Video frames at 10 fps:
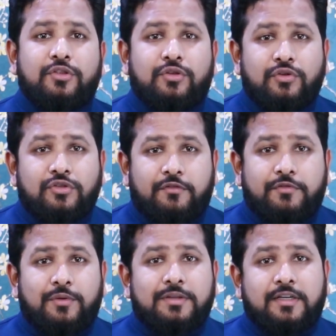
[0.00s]
Those
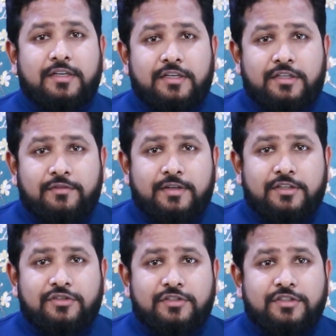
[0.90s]
of you in the creative
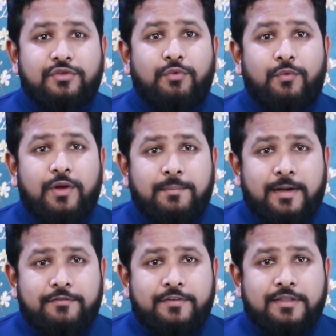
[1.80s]
industries will
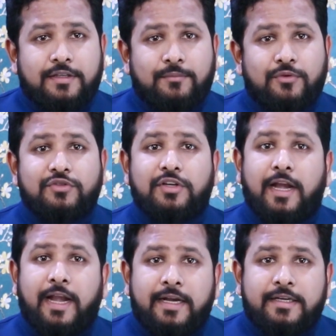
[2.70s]
benefit the most
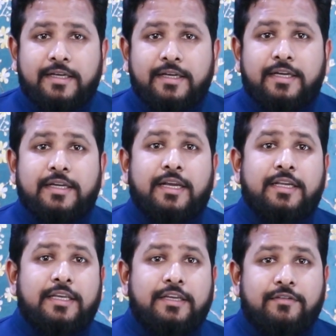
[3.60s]
and
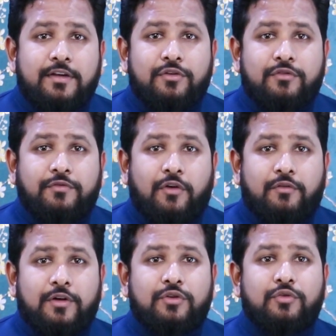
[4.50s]
can even look
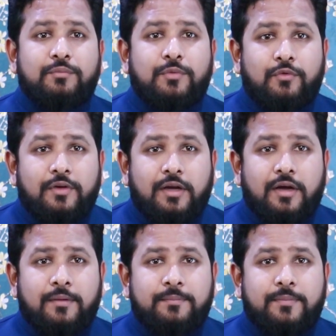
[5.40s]
forward to moving
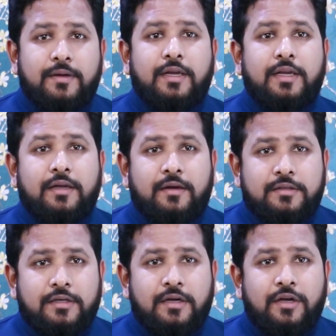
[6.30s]
up
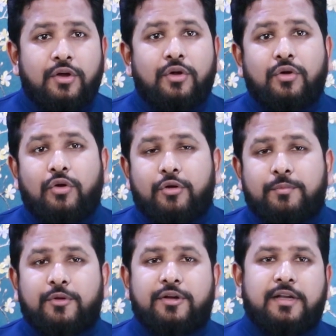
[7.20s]
the
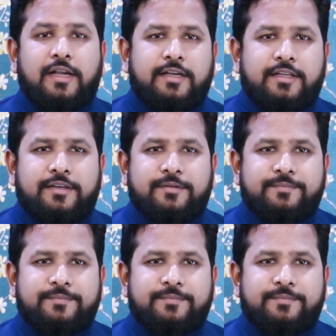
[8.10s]
corporate ladder.